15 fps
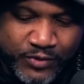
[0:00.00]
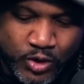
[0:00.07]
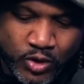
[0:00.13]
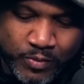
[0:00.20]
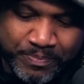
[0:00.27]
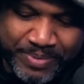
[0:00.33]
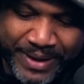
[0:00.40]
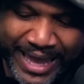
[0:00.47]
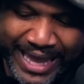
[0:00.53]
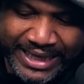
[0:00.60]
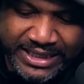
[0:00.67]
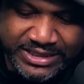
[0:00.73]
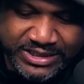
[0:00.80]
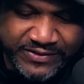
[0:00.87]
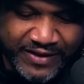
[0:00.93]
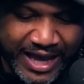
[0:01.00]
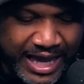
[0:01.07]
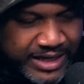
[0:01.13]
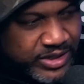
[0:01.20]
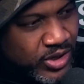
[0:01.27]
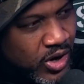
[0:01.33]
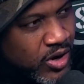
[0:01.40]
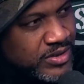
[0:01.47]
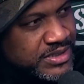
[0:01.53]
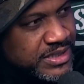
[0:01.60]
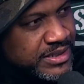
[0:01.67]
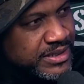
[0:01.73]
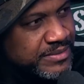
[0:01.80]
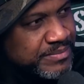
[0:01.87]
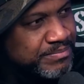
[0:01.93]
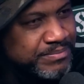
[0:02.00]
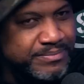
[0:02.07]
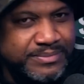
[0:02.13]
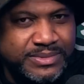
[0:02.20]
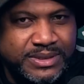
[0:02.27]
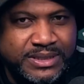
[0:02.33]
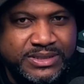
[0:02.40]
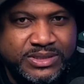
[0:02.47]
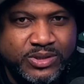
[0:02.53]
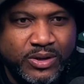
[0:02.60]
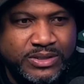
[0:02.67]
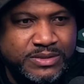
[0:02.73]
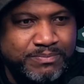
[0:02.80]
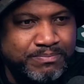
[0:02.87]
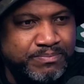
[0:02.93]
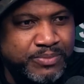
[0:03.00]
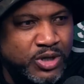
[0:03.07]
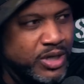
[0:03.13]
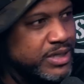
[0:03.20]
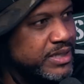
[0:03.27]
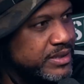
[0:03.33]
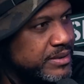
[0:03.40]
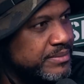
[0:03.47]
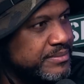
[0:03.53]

full package of hot dogs in them and starts cooking